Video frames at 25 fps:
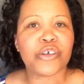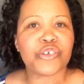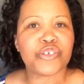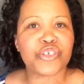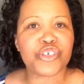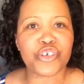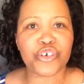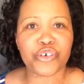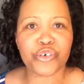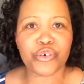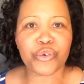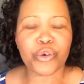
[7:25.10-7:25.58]

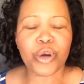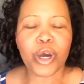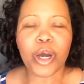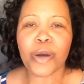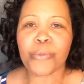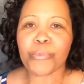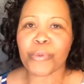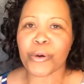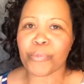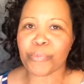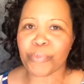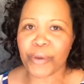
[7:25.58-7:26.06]
Two,
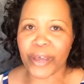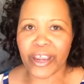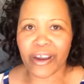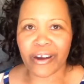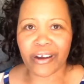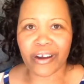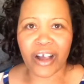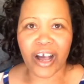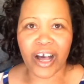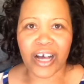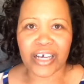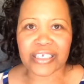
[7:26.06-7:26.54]

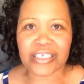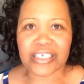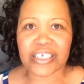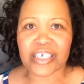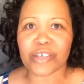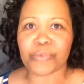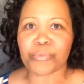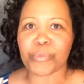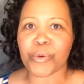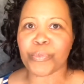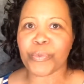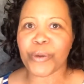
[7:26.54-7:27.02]
prepare
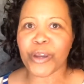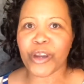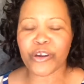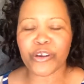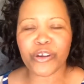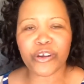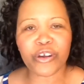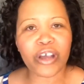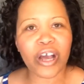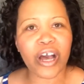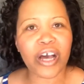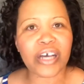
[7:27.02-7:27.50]
content. Prepare
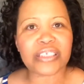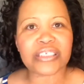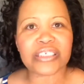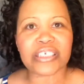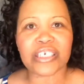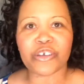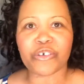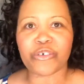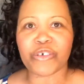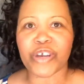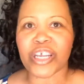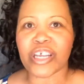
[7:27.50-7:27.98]
your
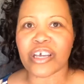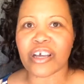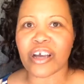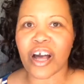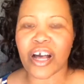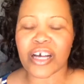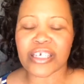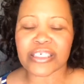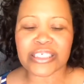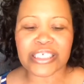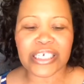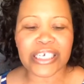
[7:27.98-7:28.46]
content, create a
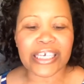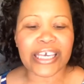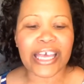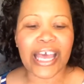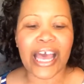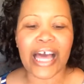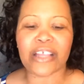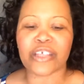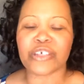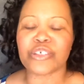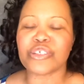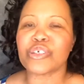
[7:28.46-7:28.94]
content
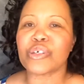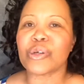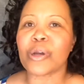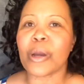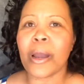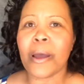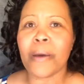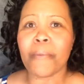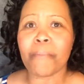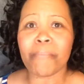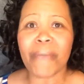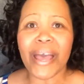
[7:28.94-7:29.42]
calendar,
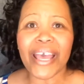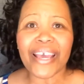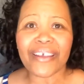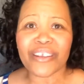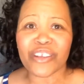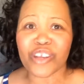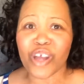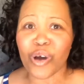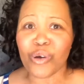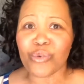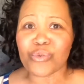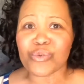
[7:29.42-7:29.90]
make
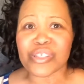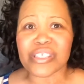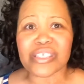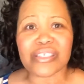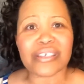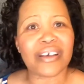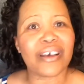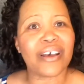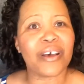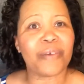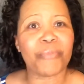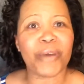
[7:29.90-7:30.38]

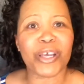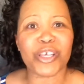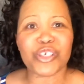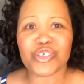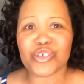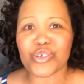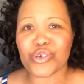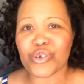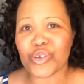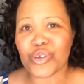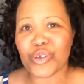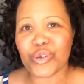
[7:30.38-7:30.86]
notes. Make
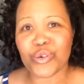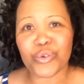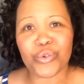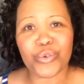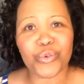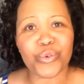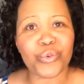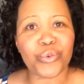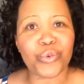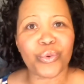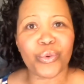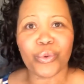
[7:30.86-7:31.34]
sure
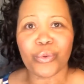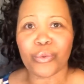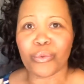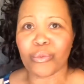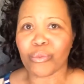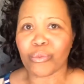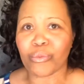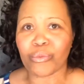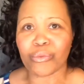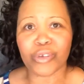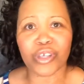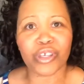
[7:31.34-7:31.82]
you
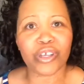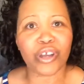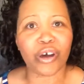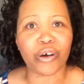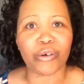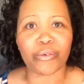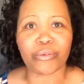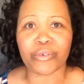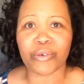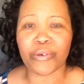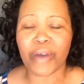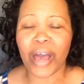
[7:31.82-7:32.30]
you
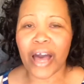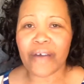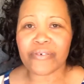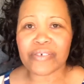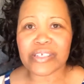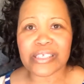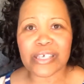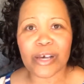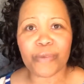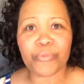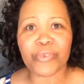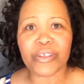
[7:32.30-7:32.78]
know you have
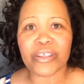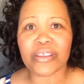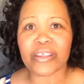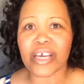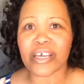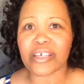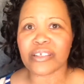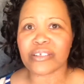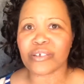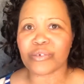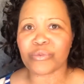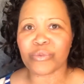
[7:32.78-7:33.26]
something
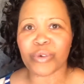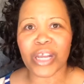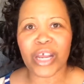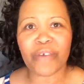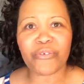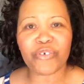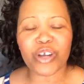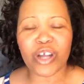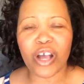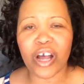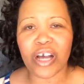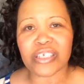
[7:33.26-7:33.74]
that
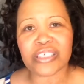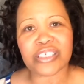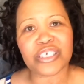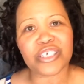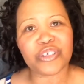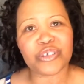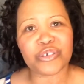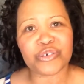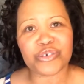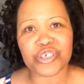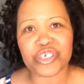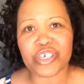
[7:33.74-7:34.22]
whatever
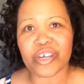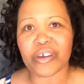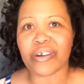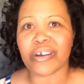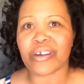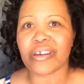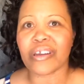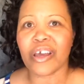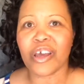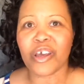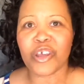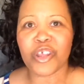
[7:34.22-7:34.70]
content you're
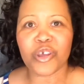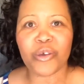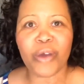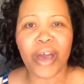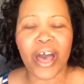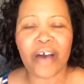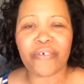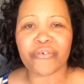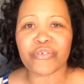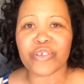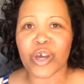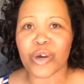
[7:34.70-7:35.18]
sharing you
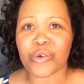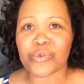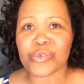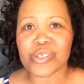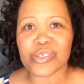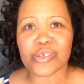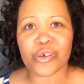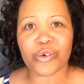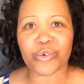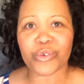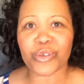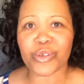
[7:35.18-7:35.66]
have notes
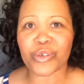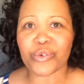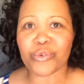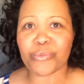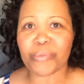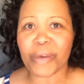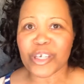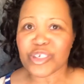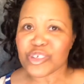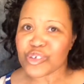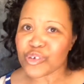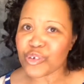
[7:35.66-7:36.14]
so you
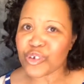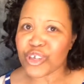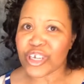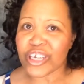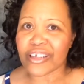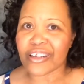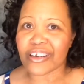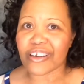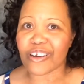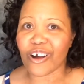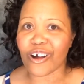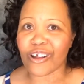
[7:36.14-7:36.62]
make sure you
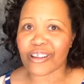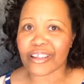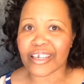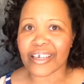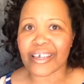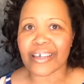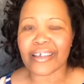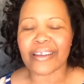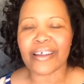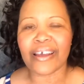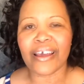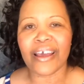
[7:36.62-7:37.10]
get it all
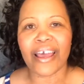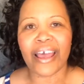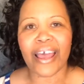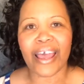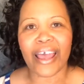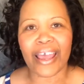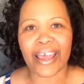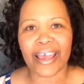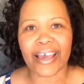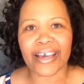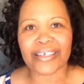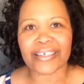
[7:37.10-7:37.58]
in
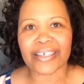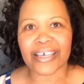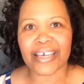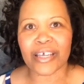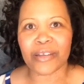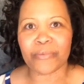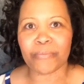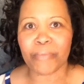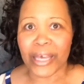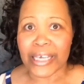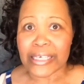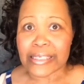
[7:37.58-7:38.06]
and
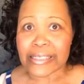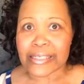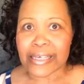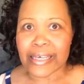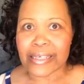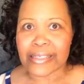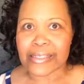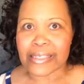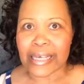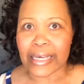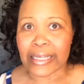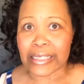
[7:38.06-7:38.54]
it makes
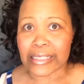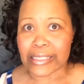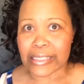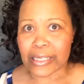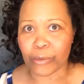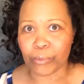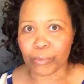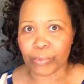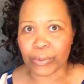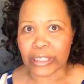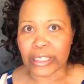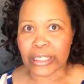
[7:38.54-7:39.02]
sense and is
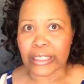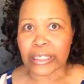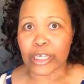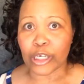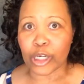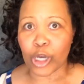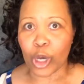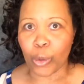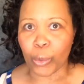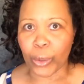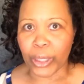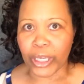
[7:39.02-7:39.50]
complete
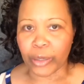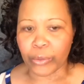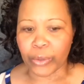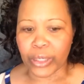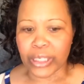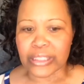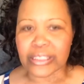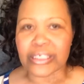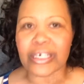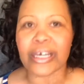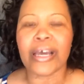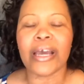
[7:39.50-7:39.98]
and
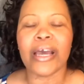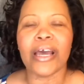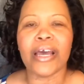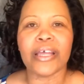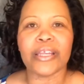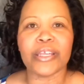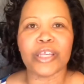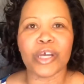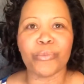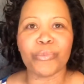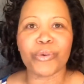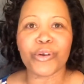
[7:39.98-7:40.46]
coherent
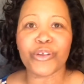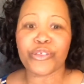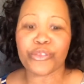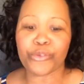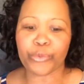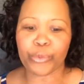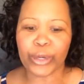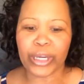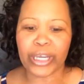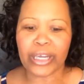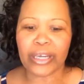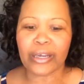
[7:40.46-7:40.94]
number
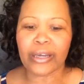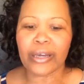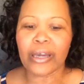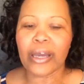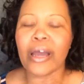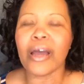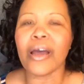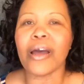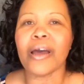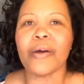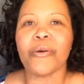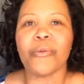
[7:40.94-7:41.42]
three
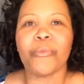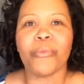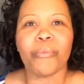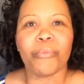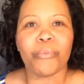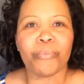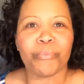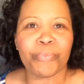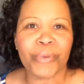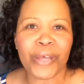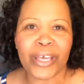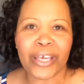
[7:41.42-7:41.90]

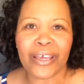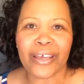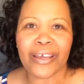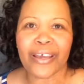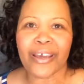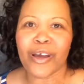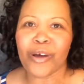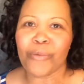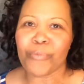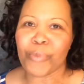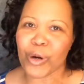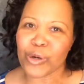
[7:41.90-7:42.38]

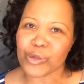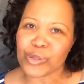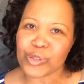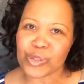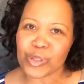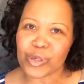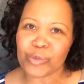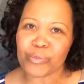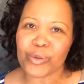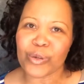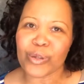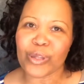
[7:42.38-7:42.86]
be
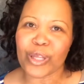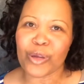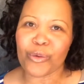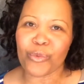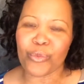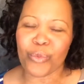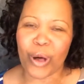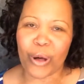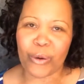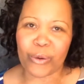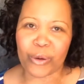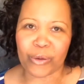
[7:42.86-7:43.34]
personable
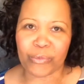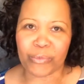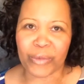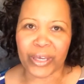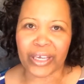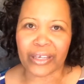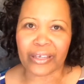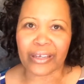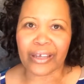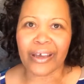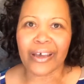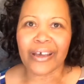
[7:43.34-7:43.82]
and
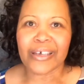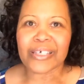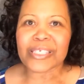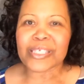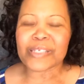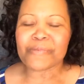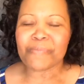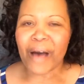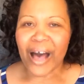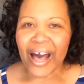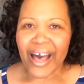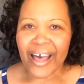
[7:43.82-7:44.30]
welcoming
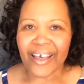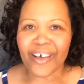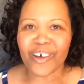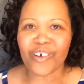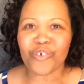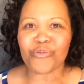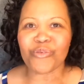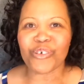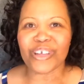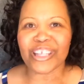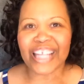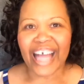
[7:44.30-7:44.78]

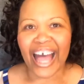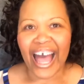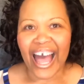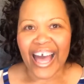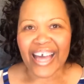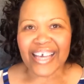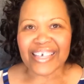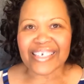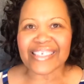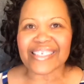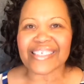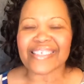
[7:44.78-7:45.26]
smile
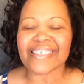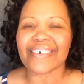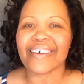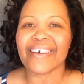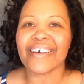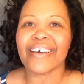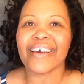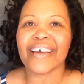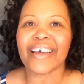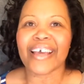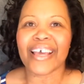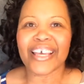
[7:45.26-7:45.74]
relax
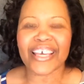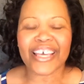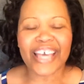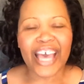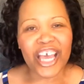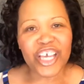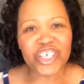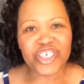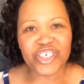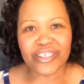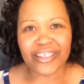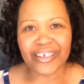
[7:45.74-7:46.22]

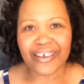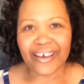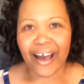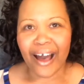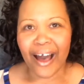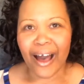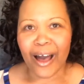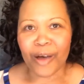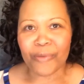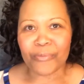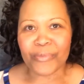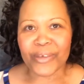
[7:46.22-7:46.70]
engage in the
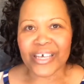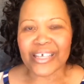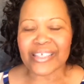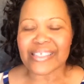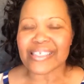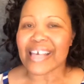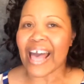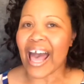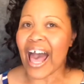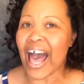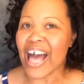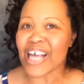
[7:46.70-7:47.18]

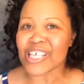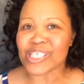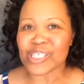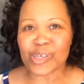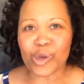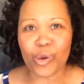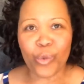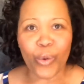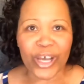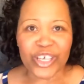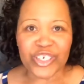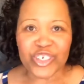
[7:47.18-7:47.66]
comments,
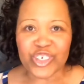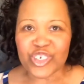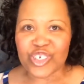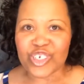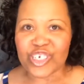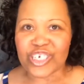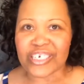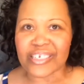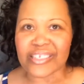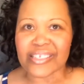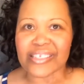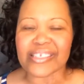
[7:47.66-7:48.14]
ask
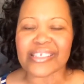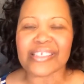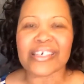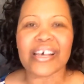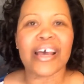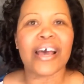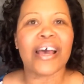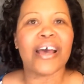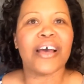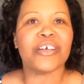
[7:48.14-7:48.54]
questions,